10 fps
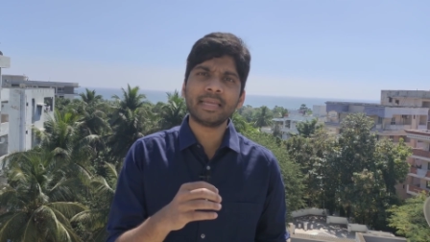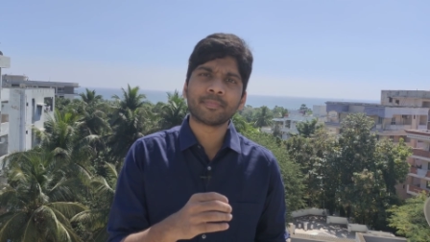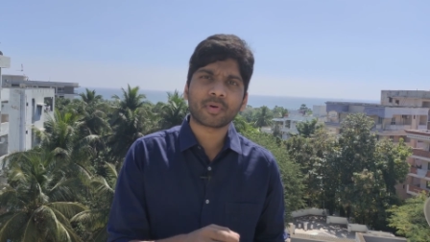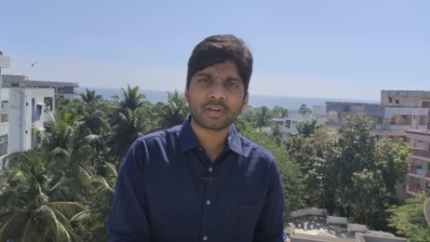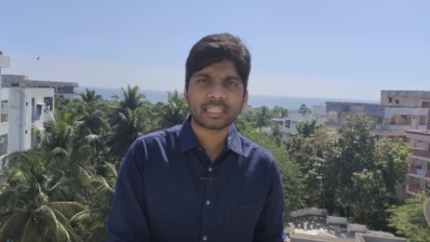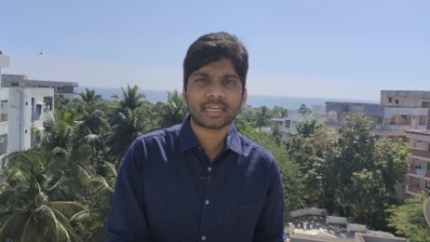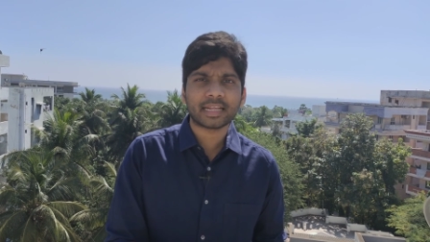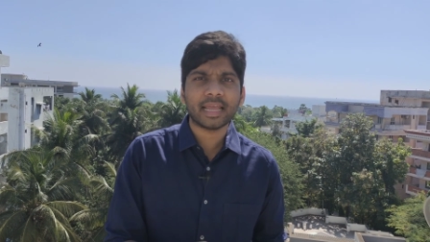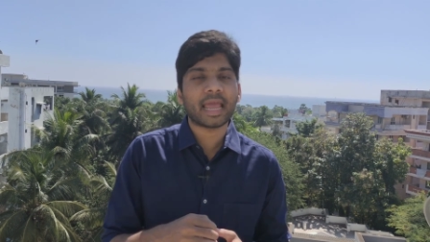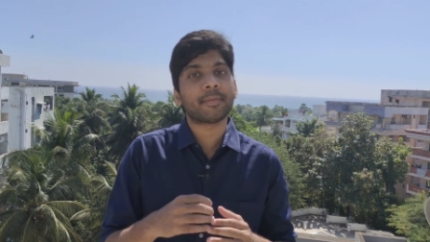in project
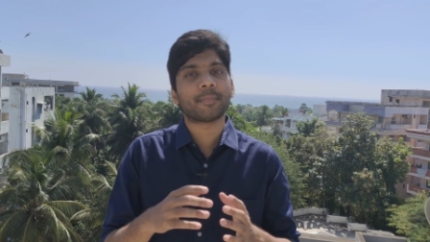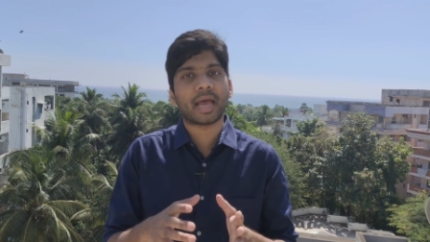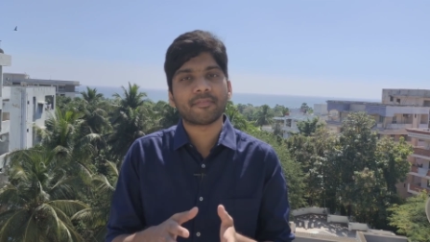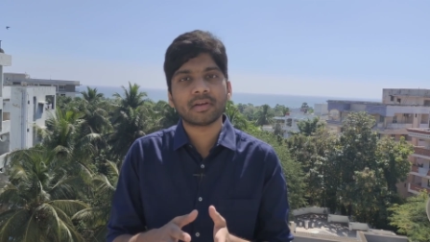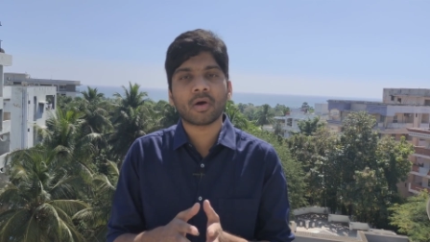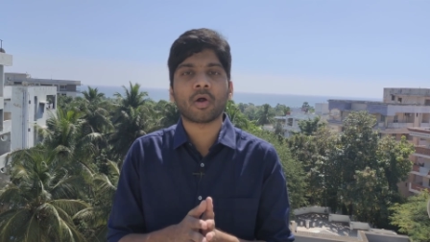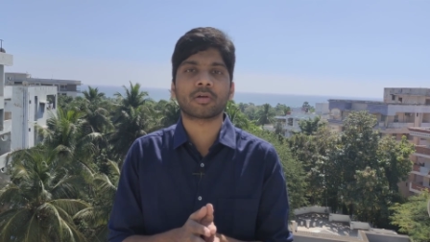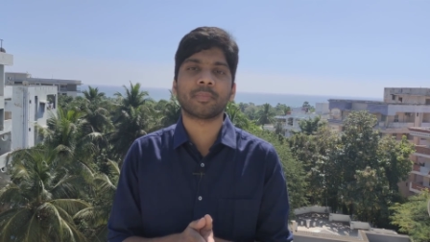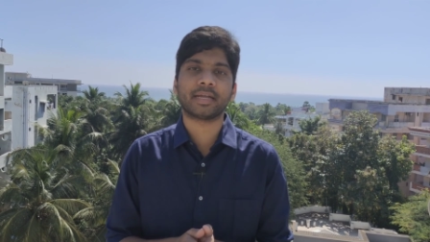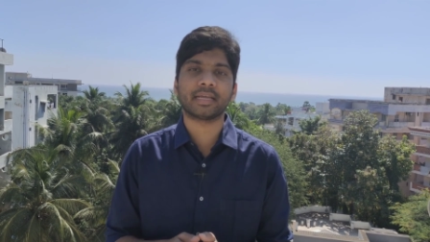A, and Maven
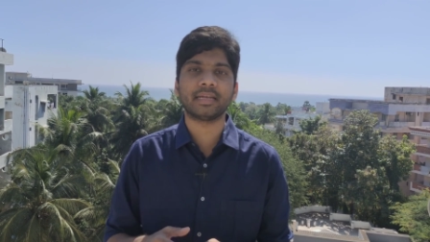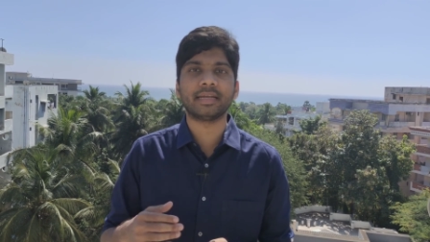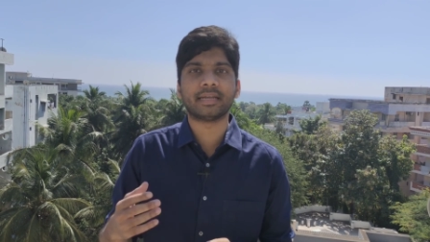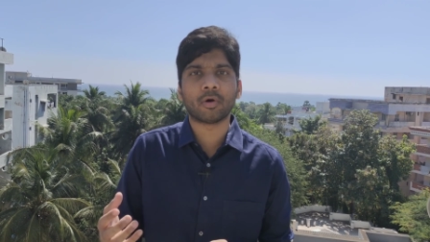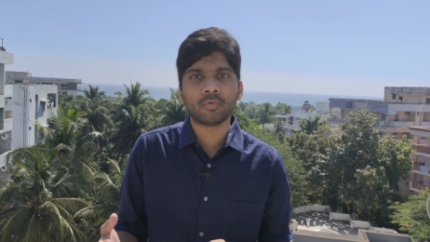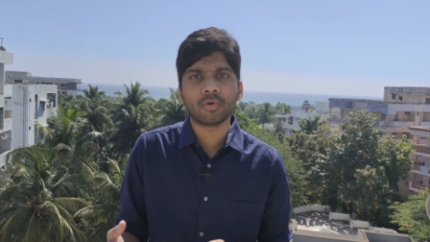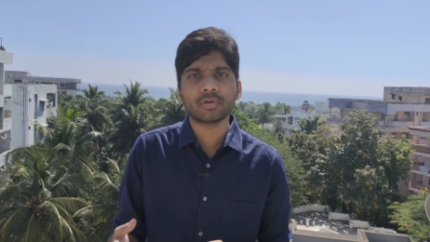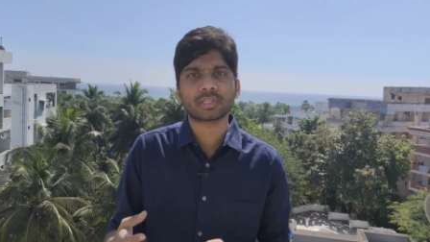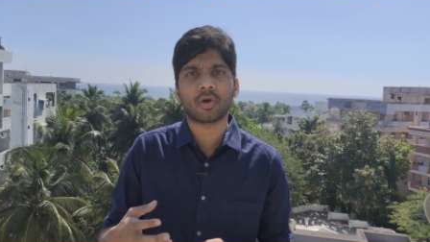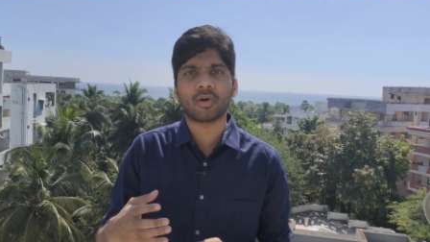automatically
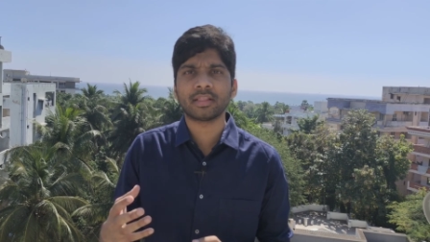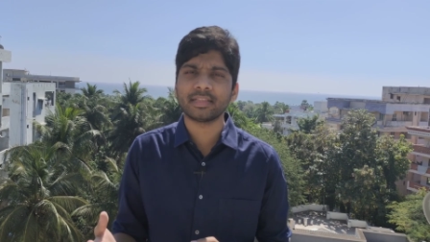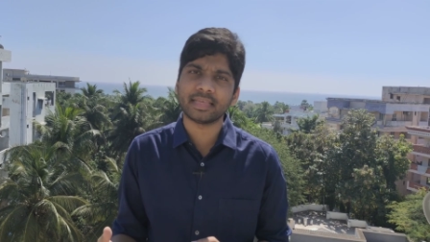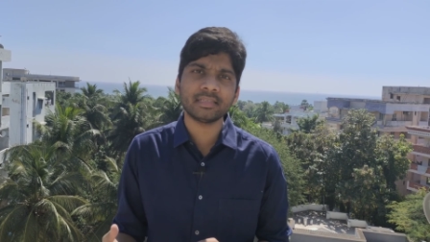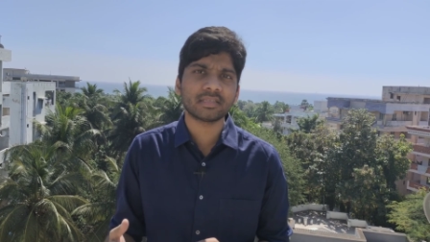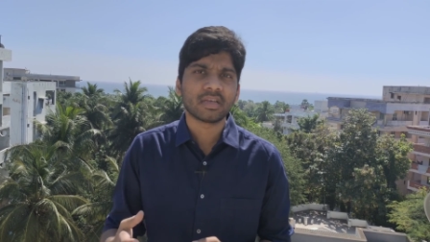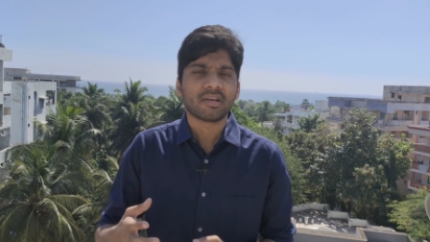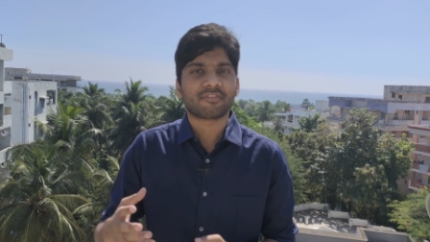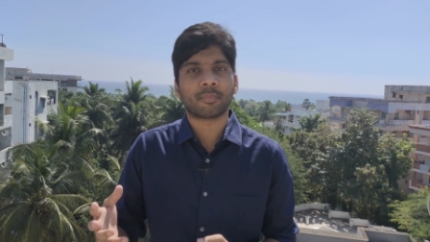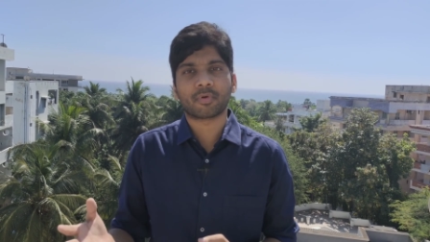downloads all the things
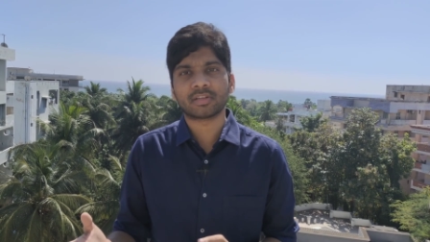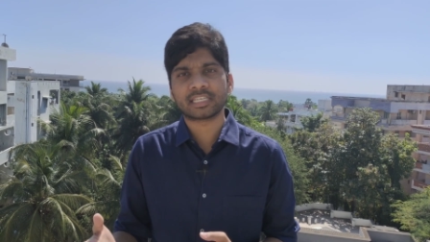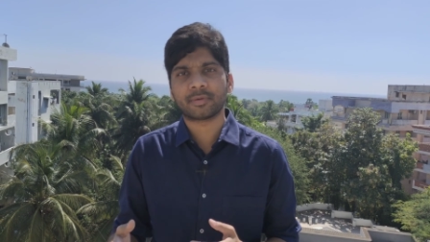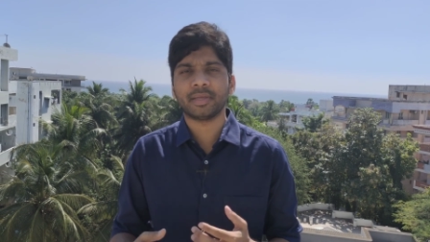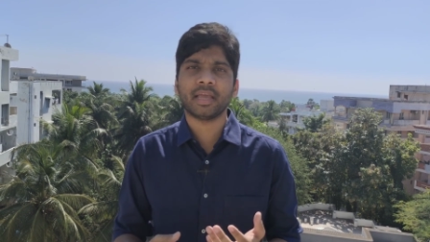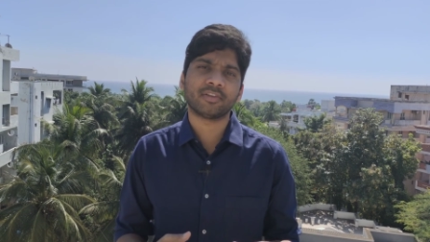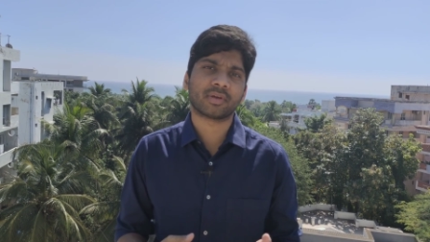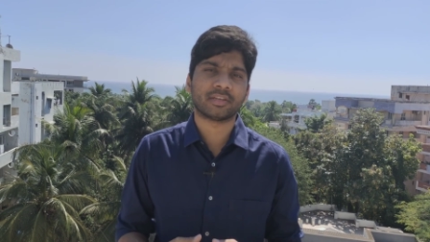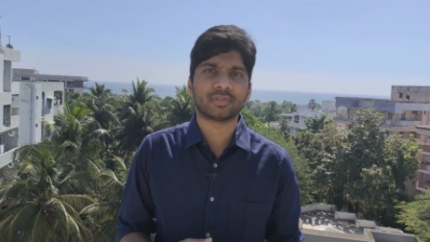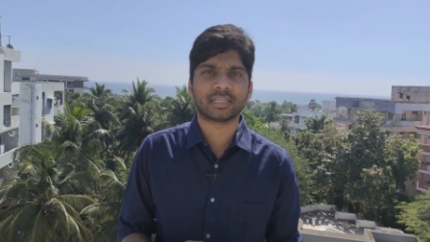from project B and
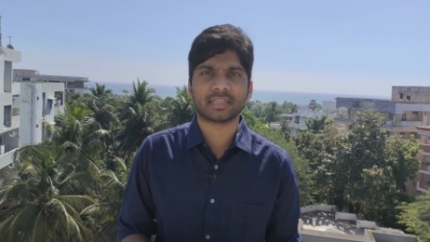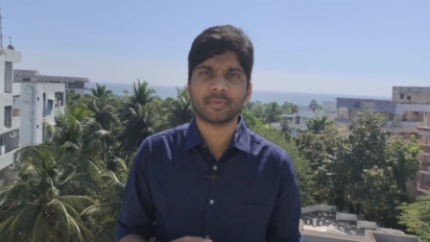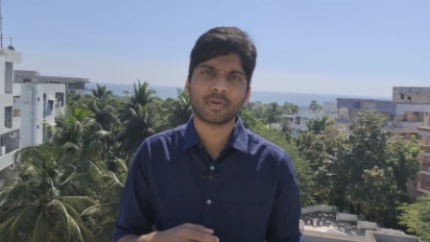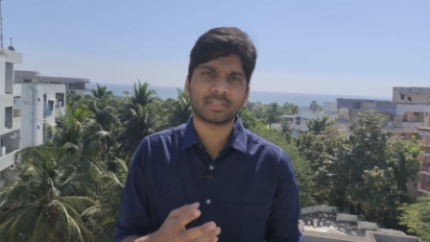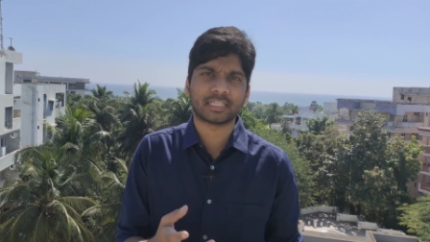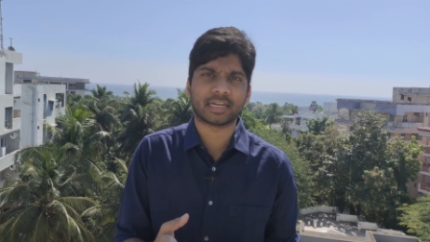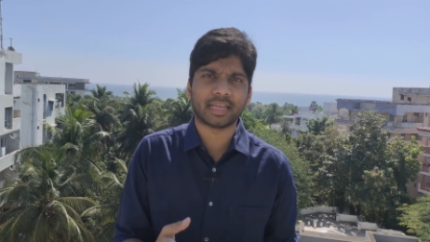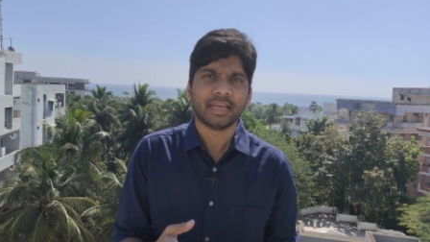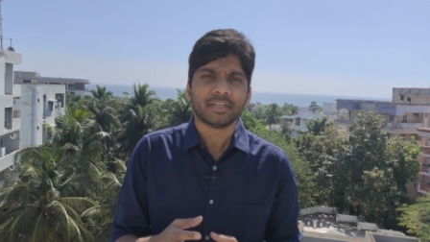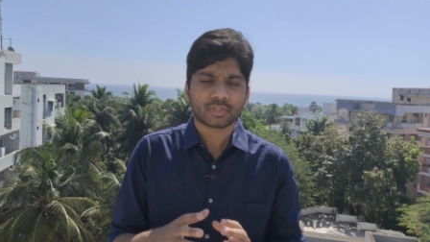you can use it in the project
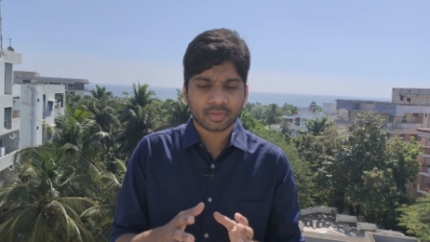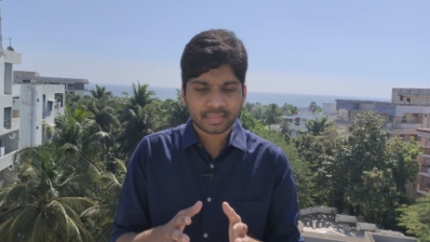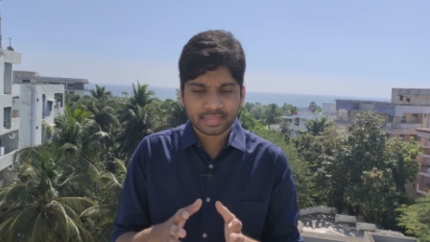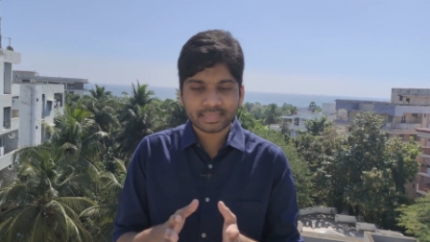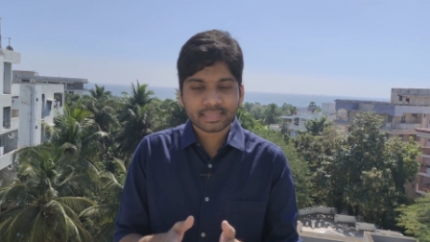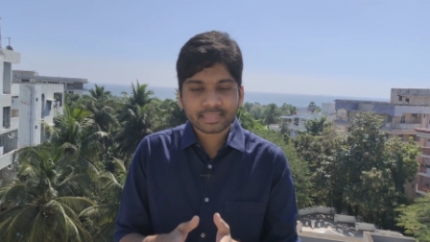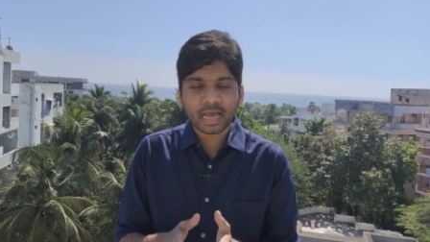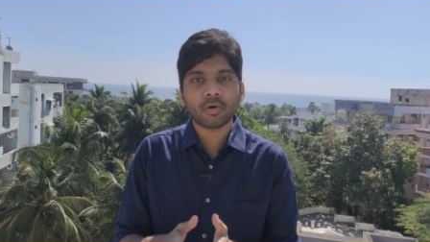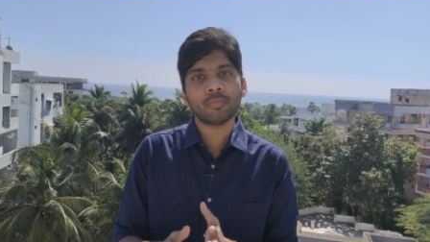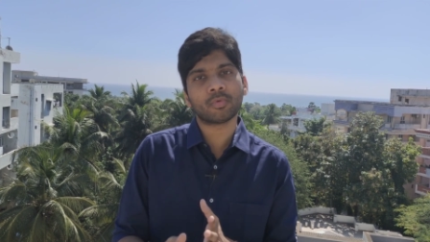A. So this is
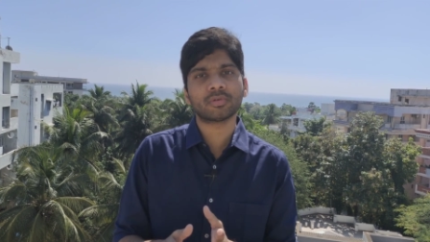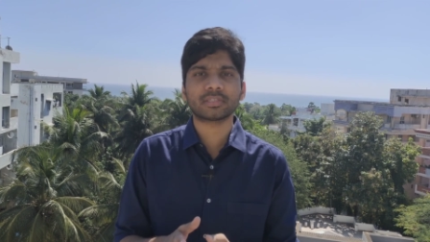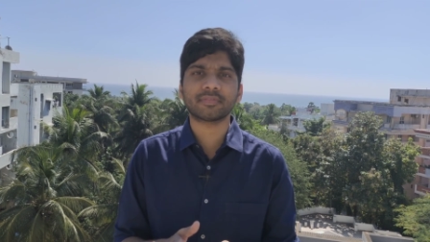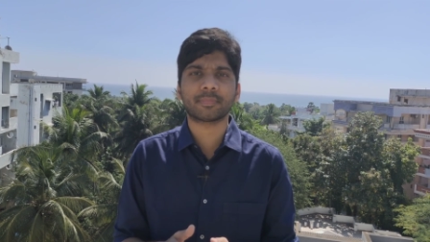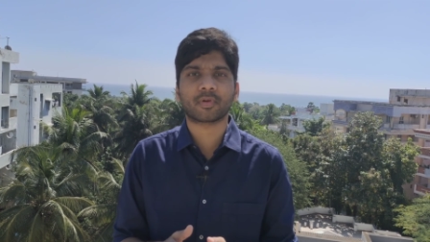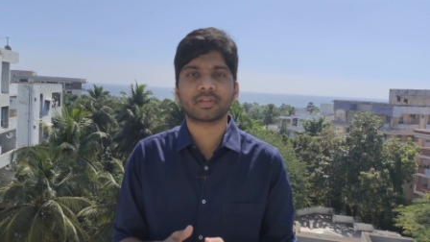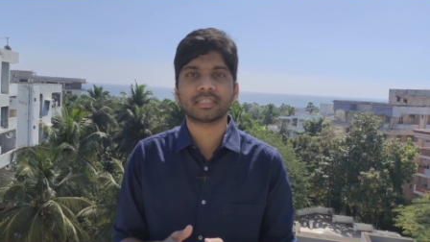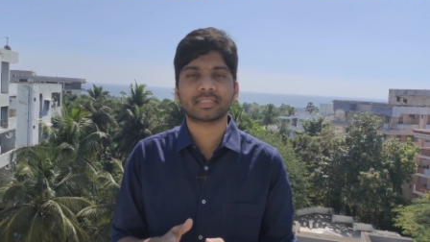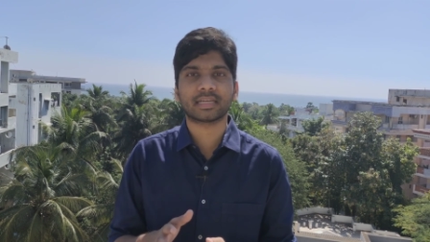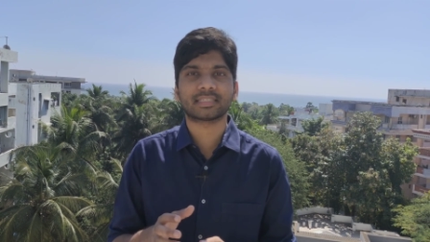how most of the
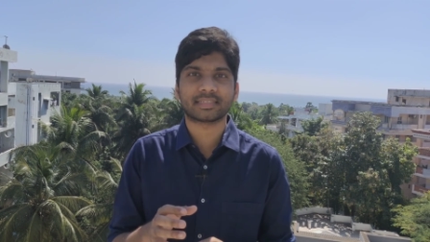projects are